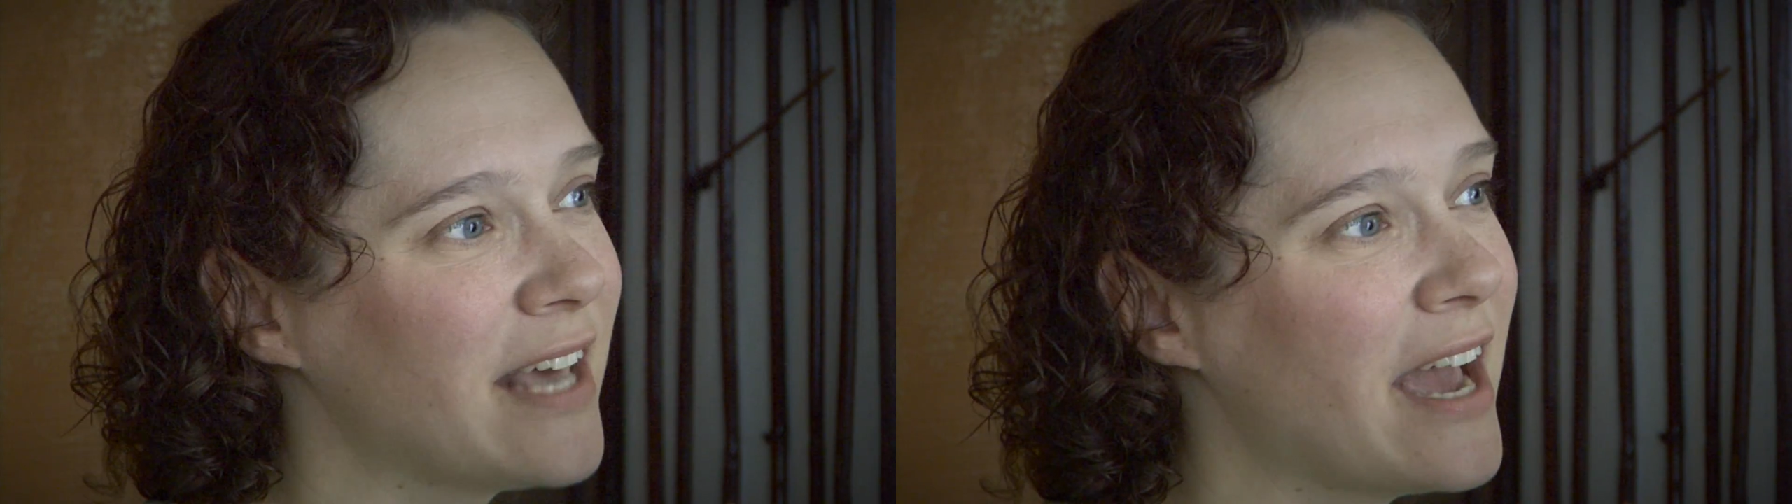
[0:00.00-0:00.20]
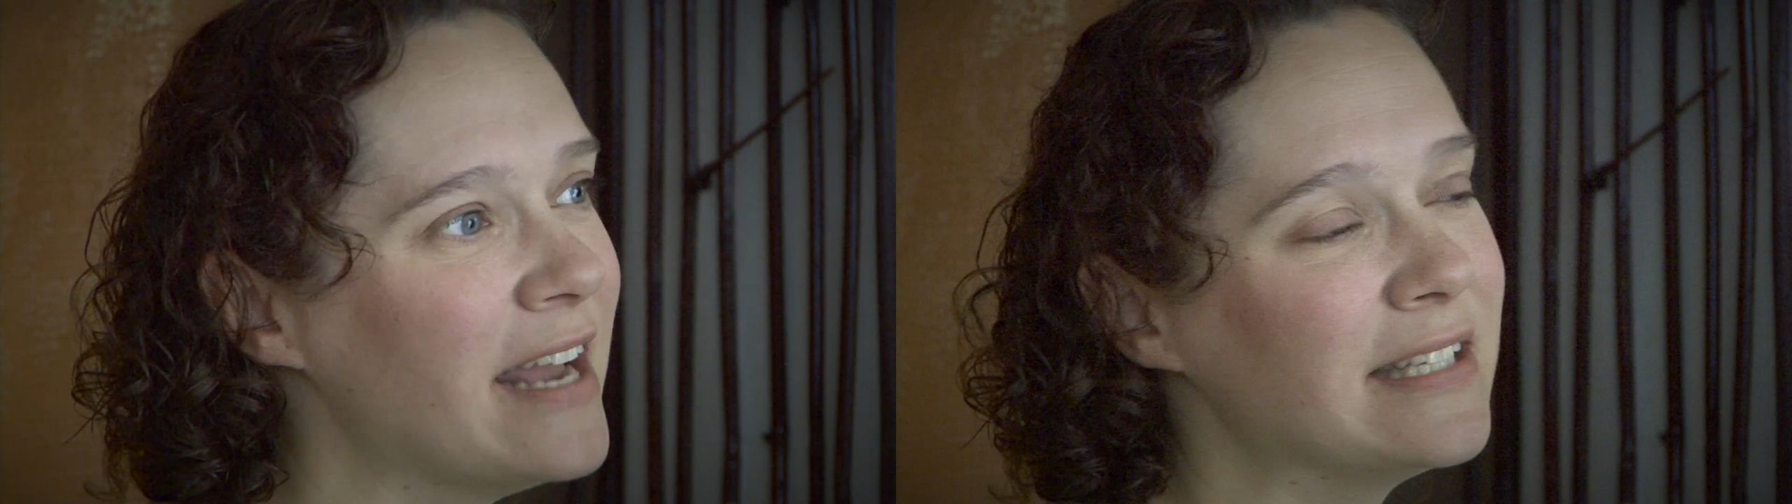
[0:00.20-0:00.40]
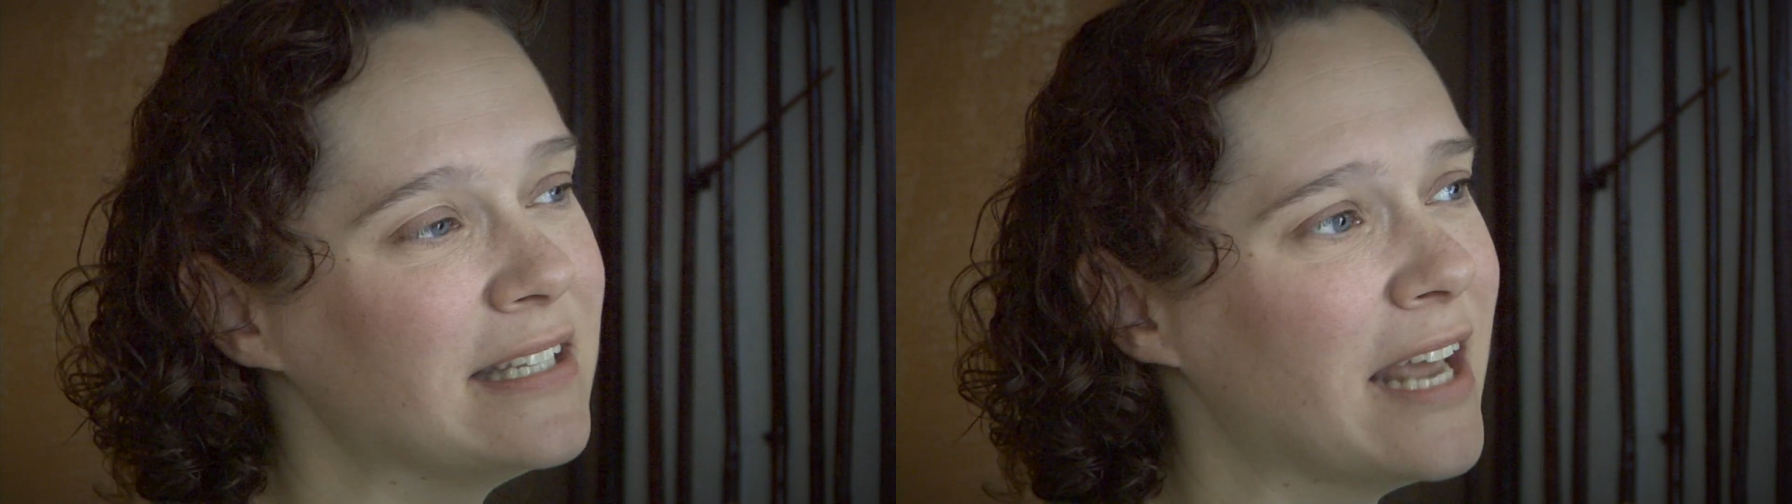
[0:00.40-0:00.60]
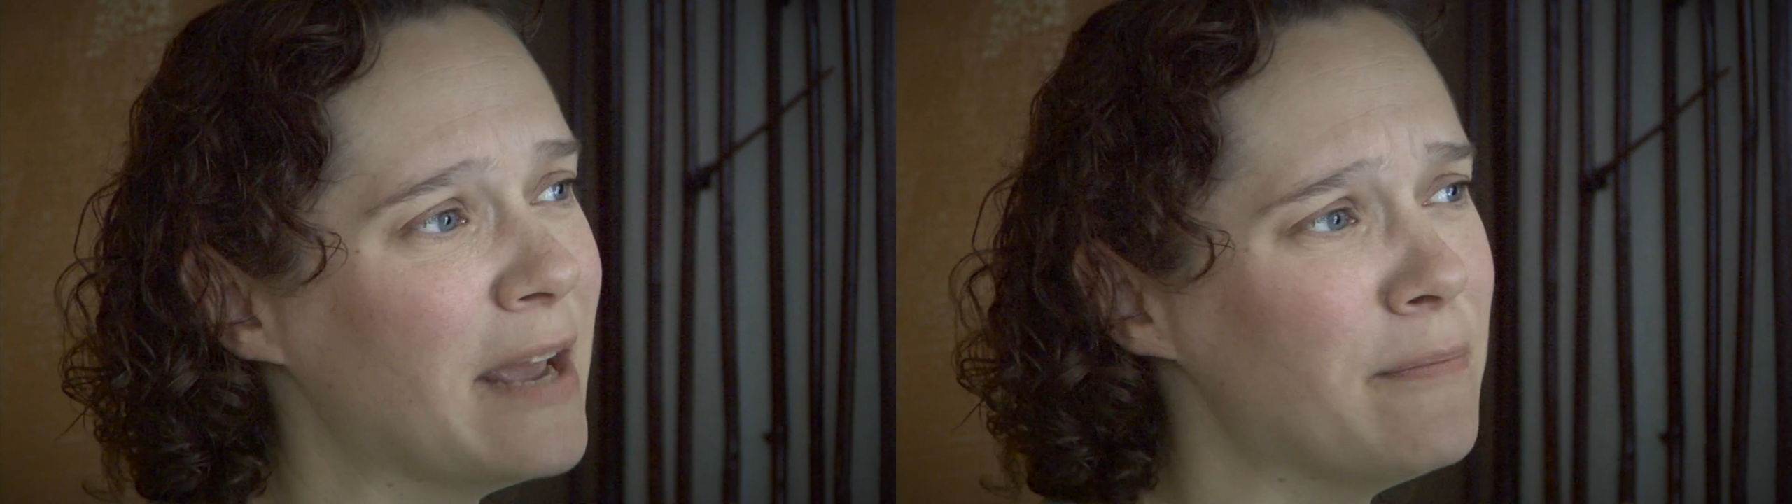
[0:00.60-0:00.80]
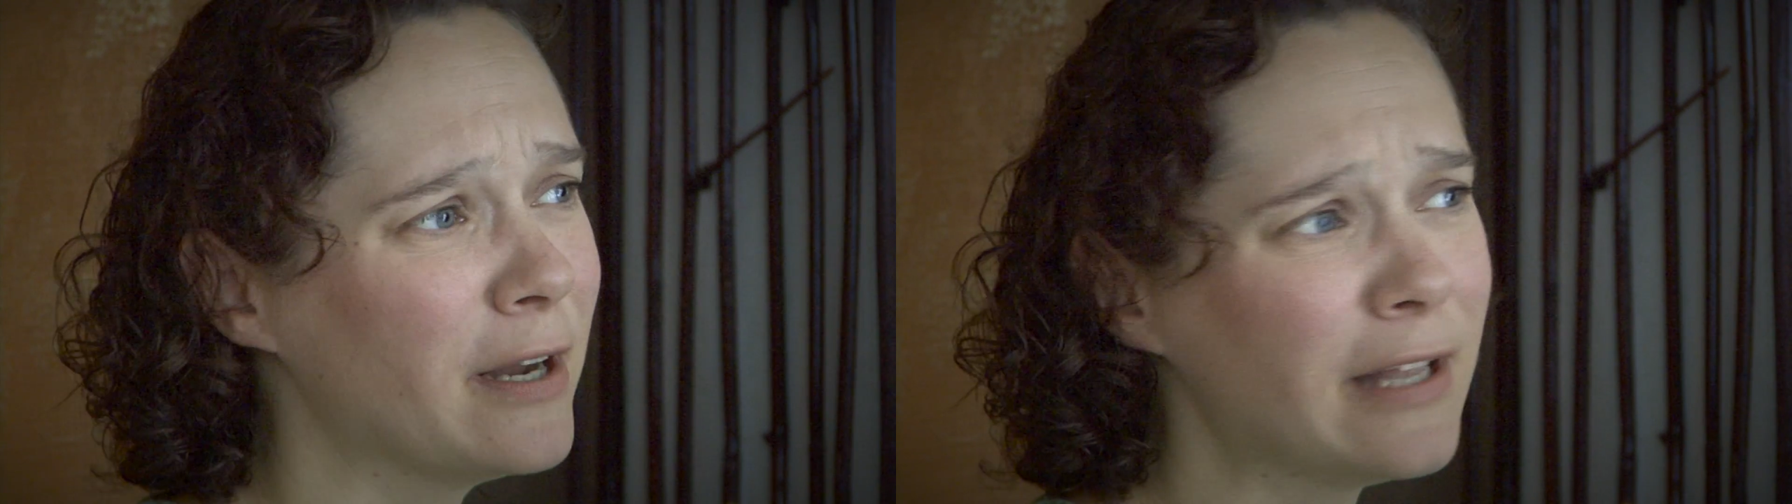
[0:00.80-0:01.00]
signs and
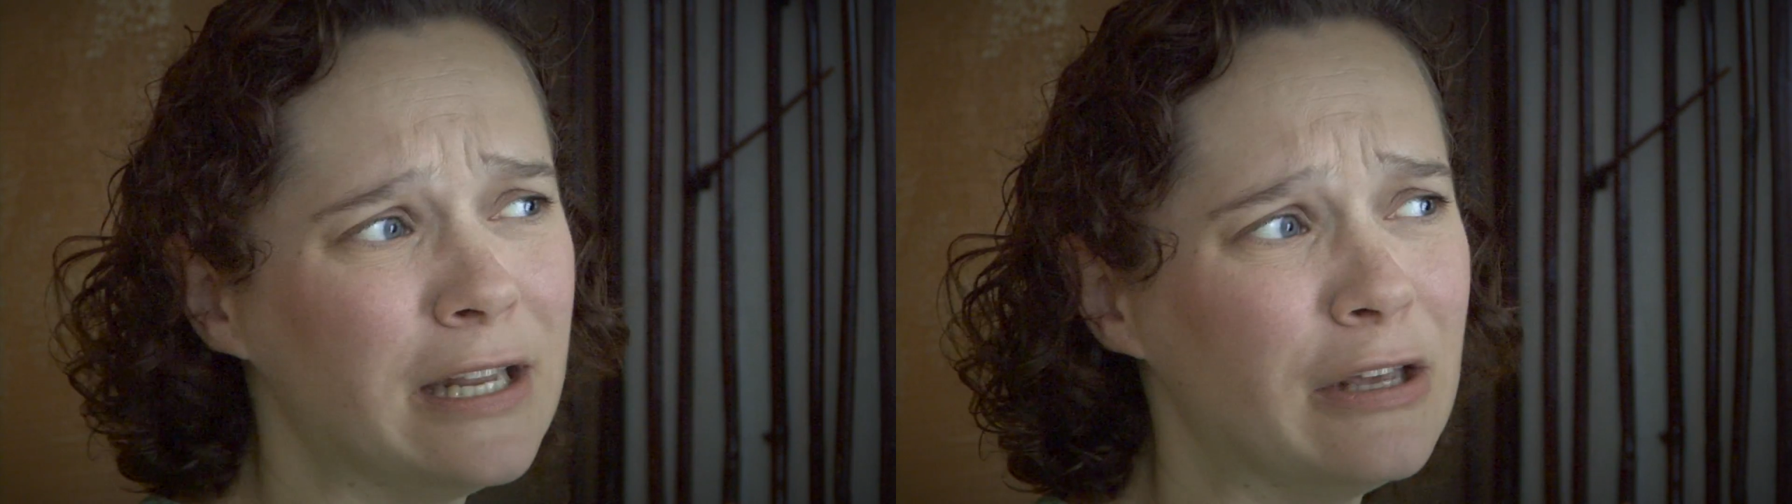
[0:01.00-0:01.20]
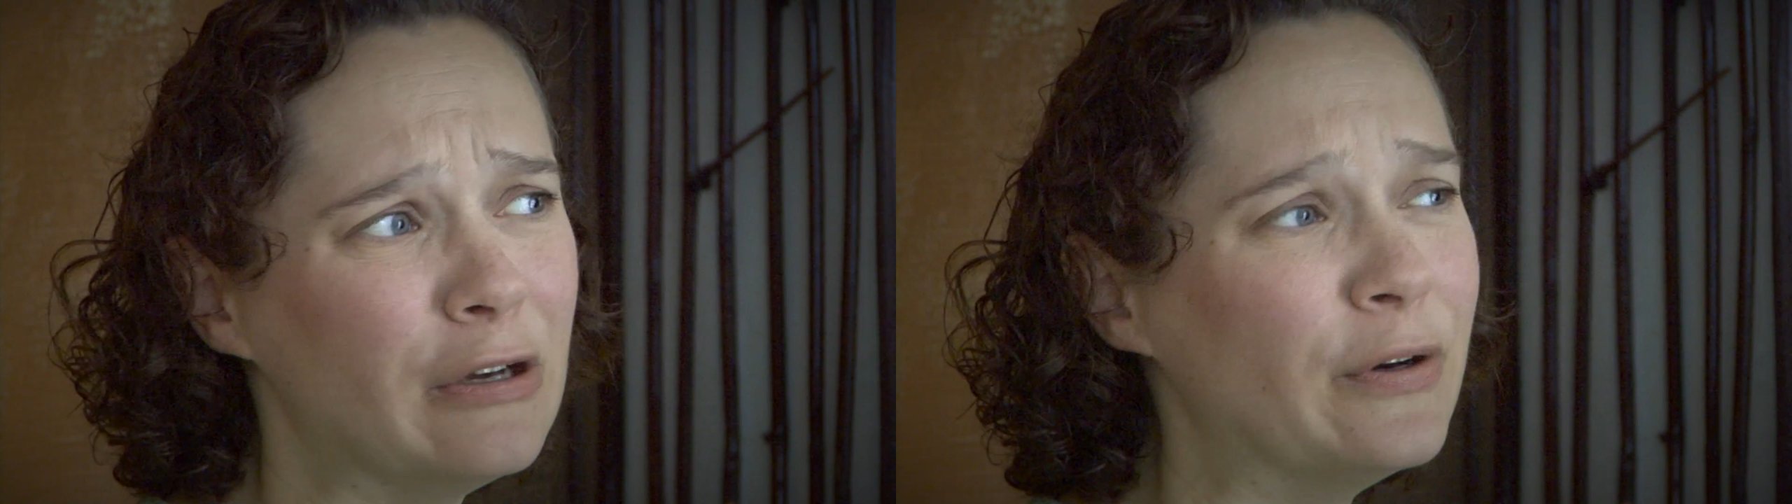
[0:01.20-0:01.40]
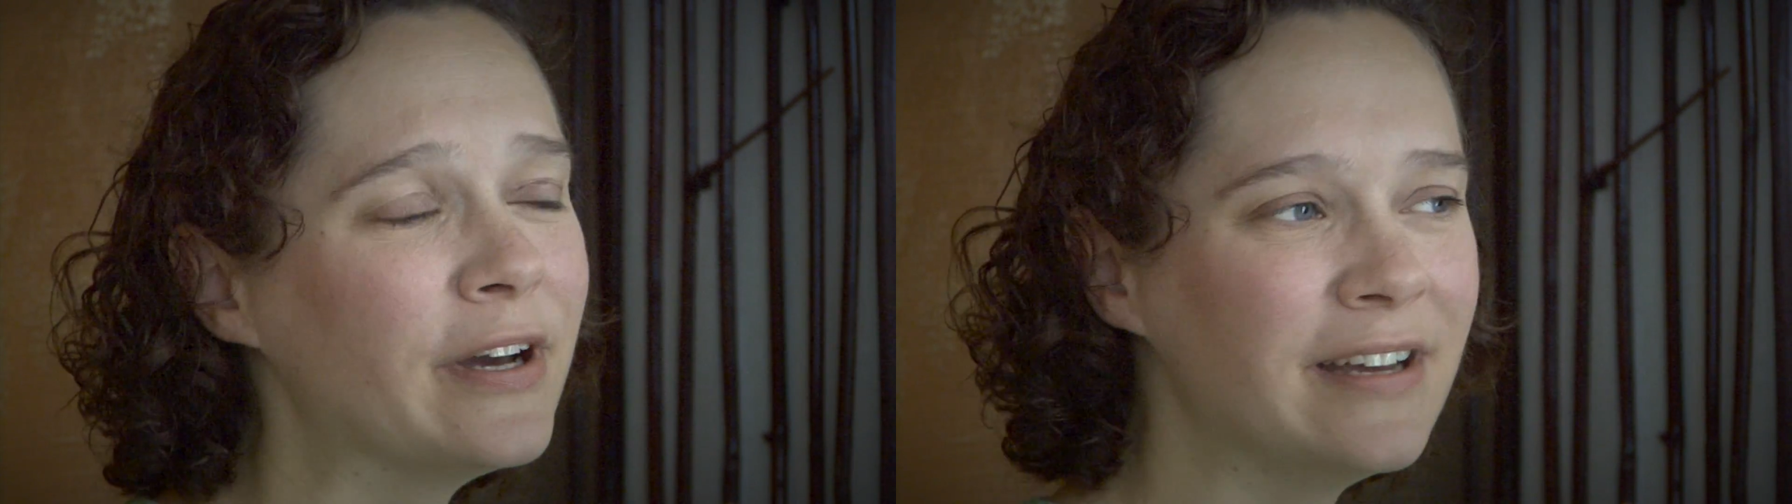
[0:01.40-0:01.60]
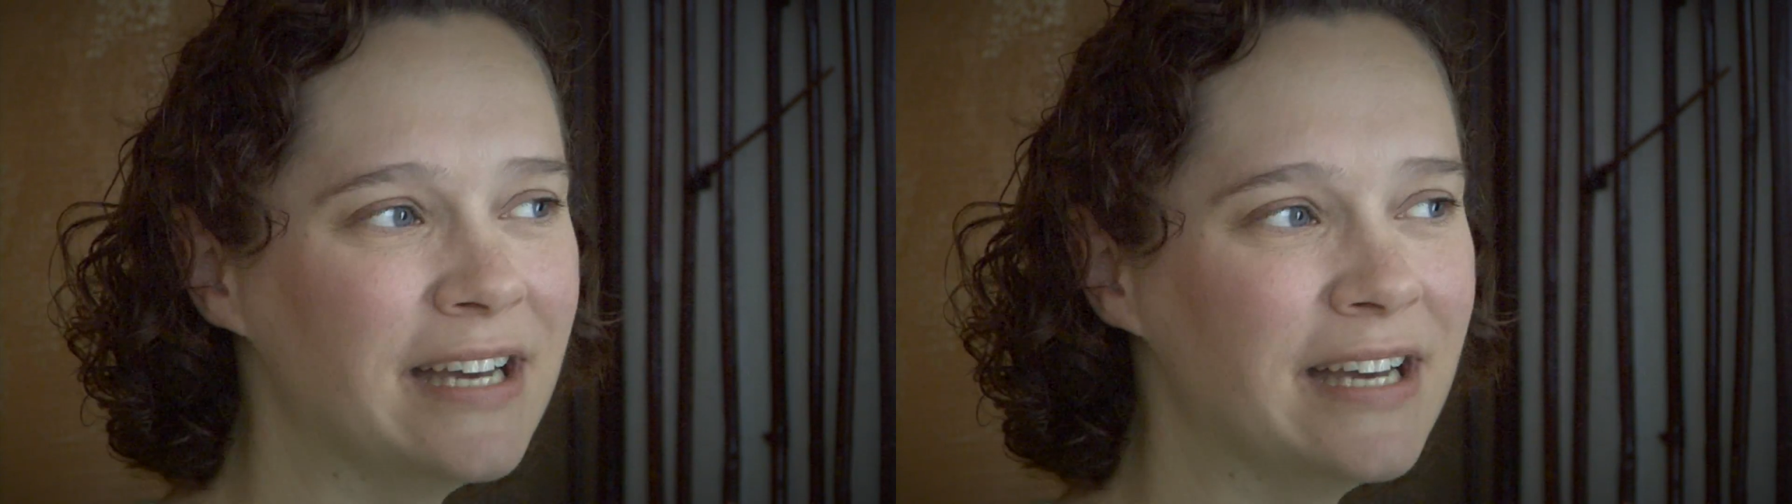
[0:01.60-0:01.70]
I barely knew